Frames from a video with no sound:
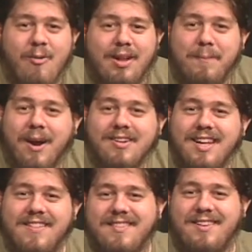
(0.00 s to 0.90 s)
Well,
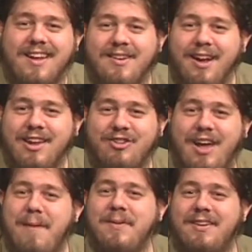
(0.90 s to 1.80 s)
apparently this
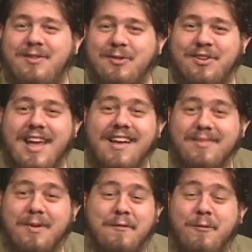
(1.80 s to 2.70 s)
technology Apple is using
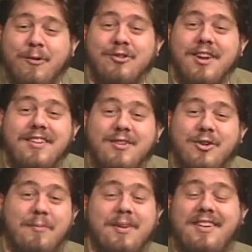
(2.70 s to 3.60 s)
has some unfortunate
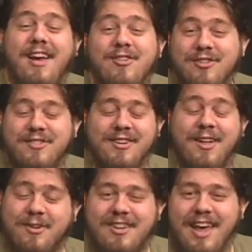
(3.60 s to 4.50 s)
interpretations in
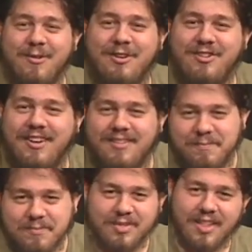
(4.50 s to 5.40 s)
other languages.